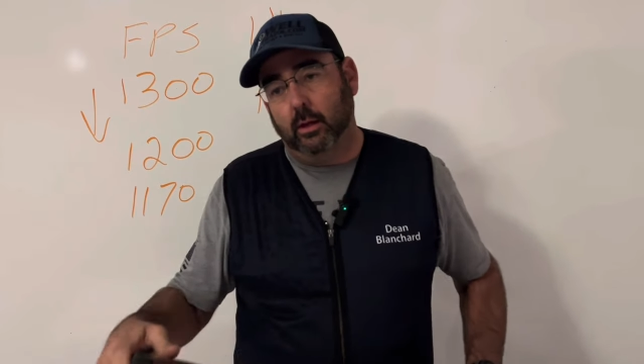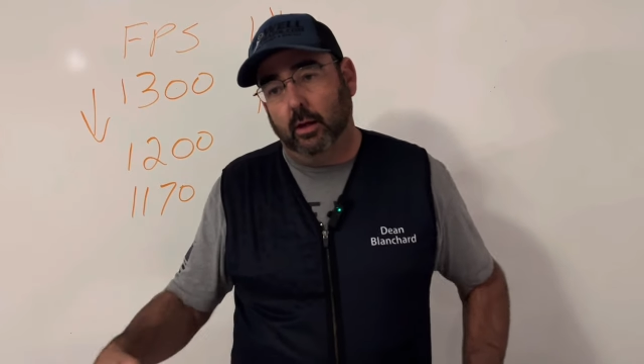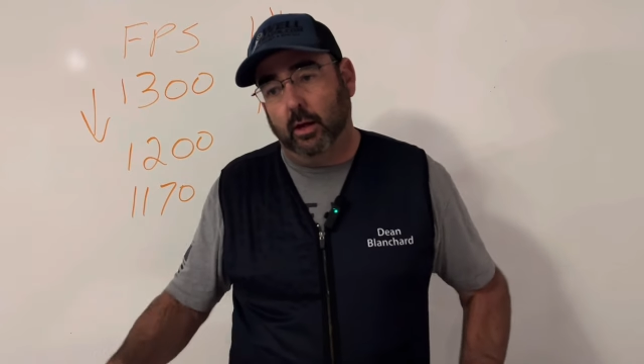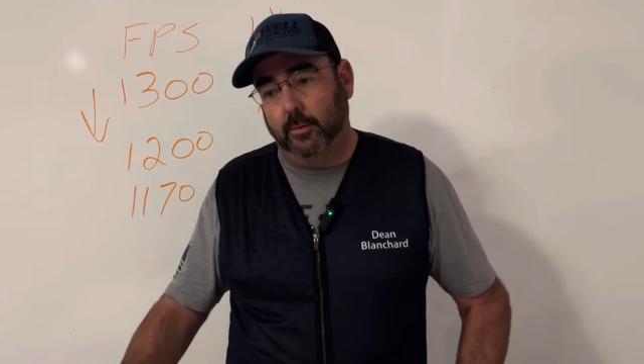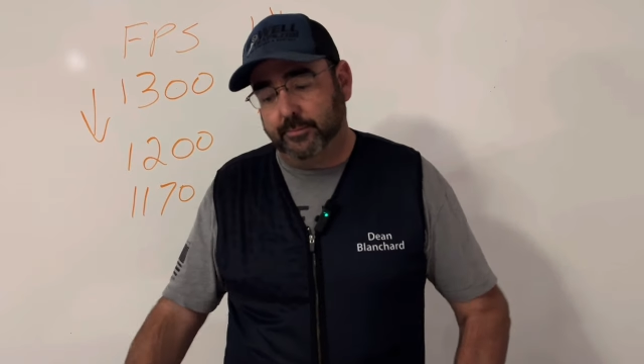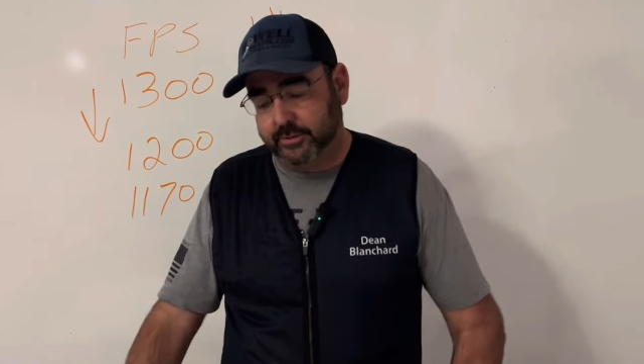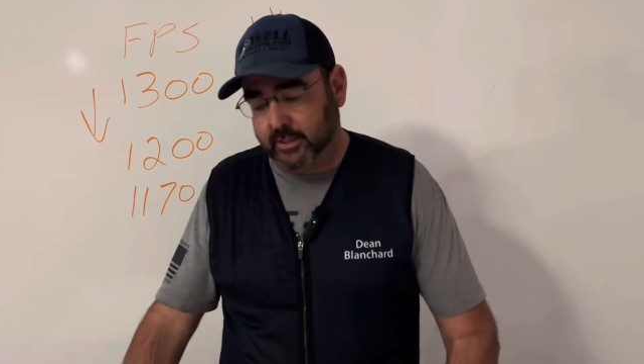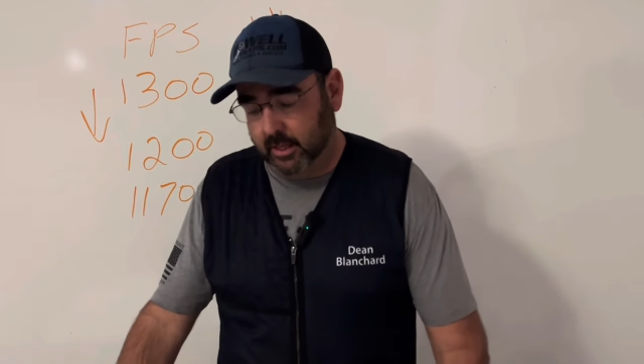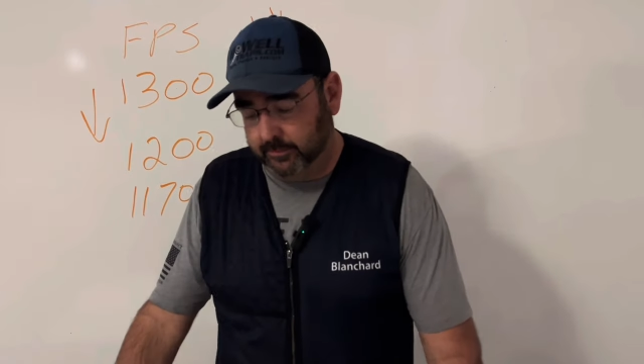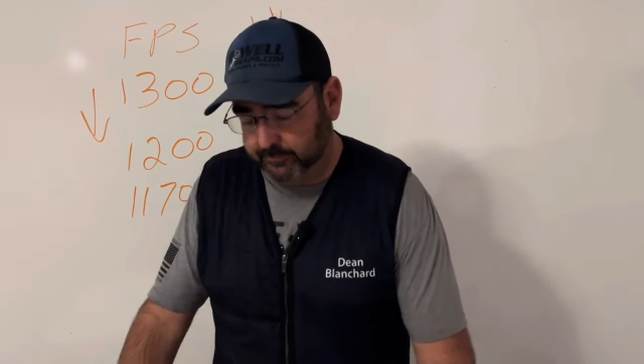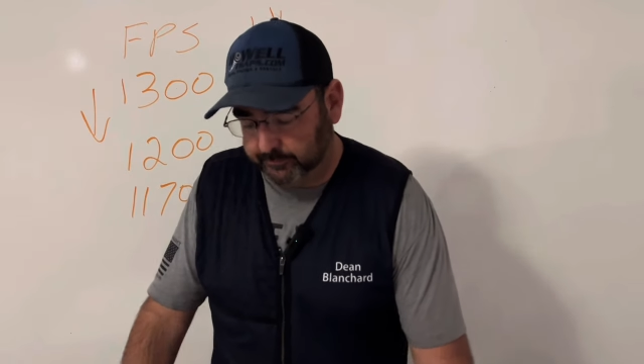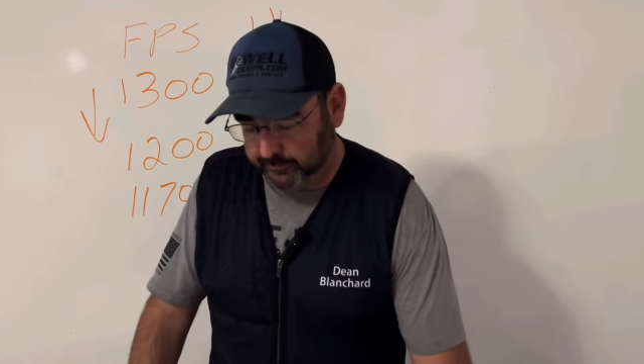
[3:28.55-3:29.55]
helps
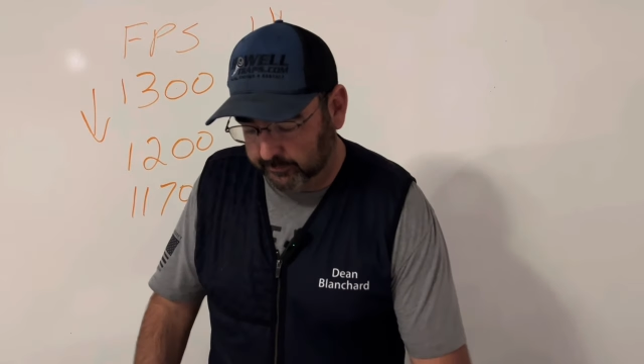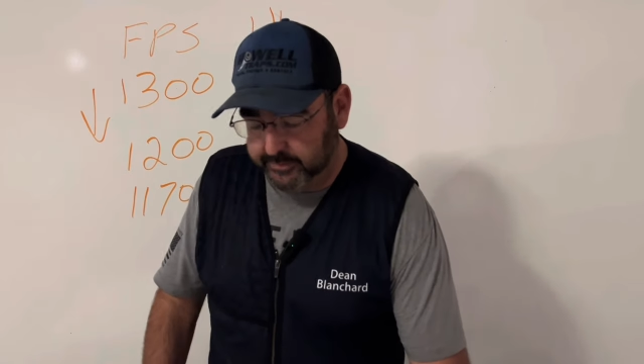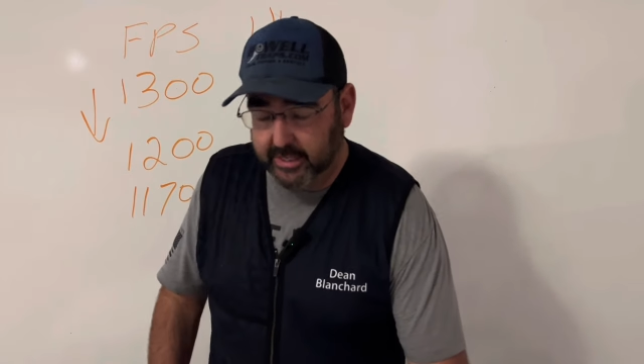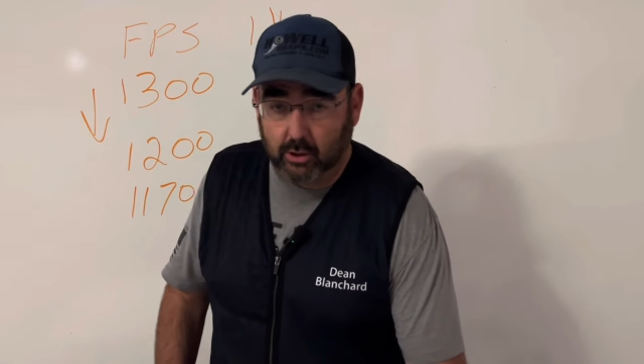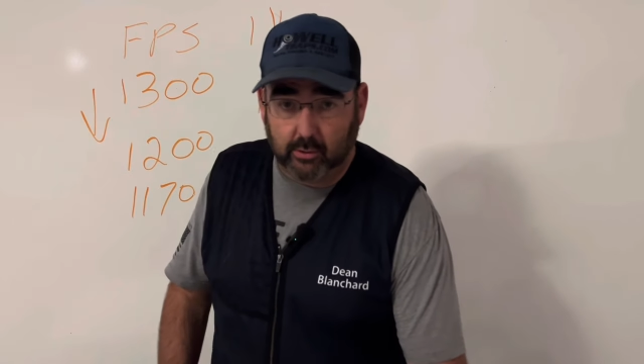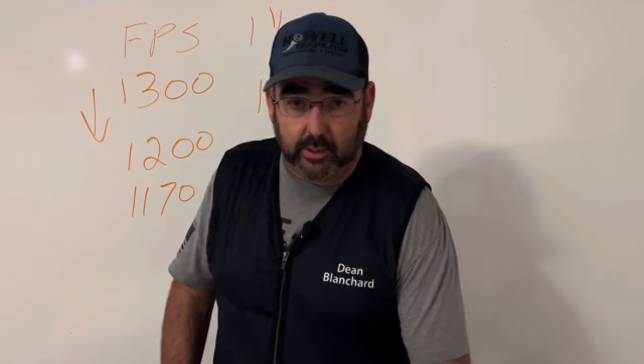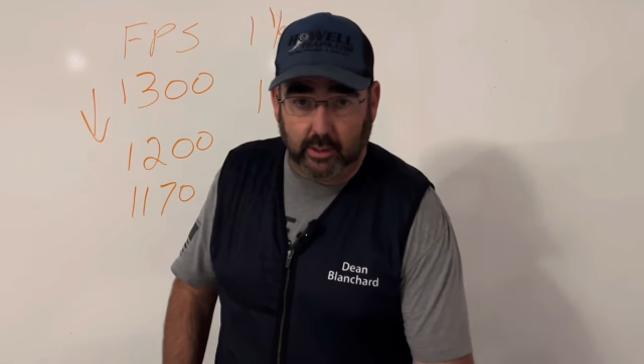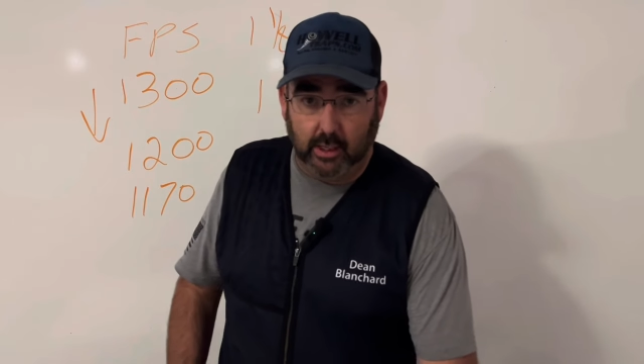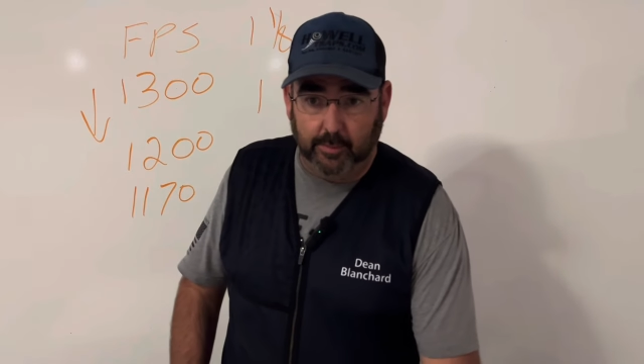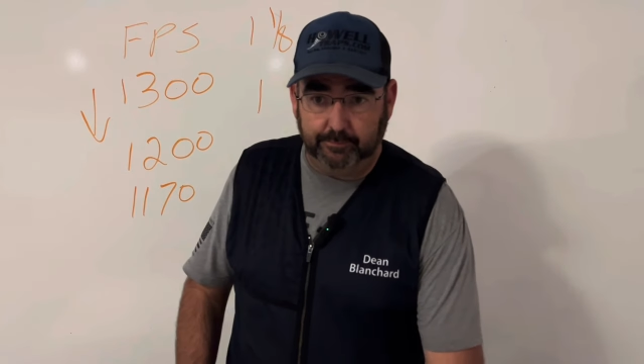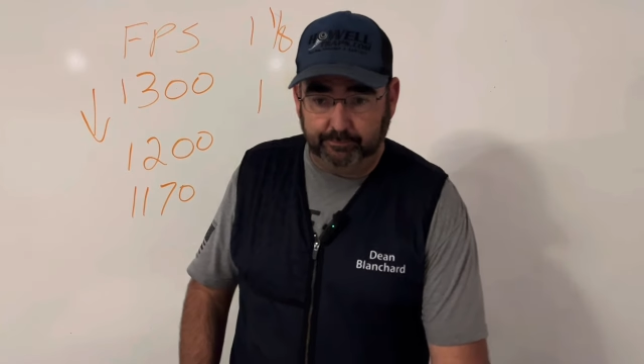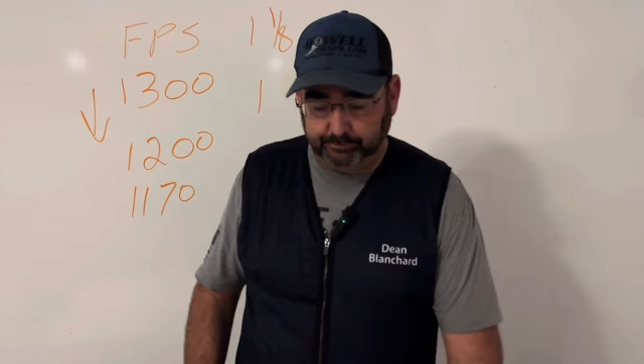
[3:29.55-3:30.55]
keep from tearing it
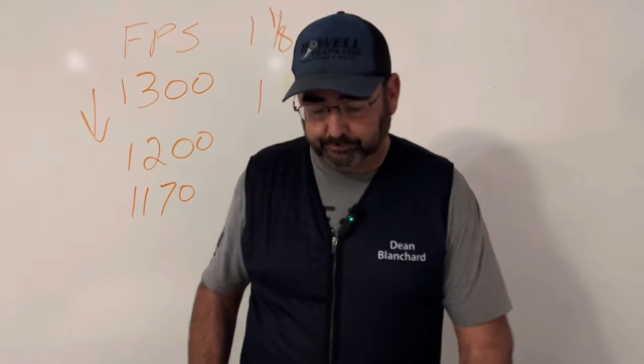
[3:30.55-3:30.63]
up.